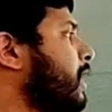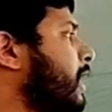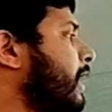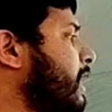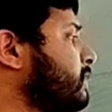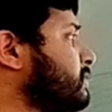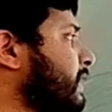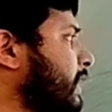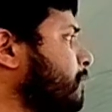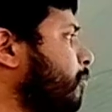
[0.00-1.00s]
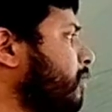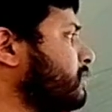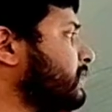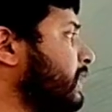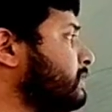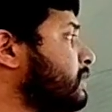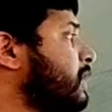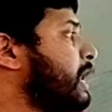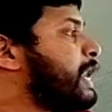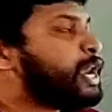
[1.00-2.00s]
Again, the second point says
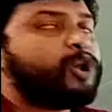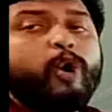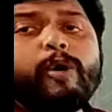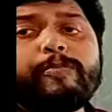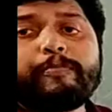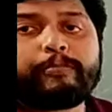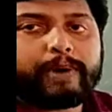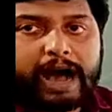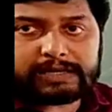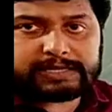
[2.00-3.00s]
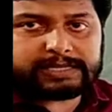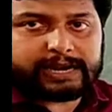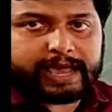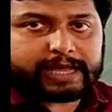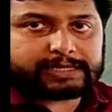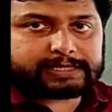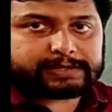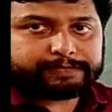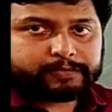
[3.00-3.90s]
no past dates.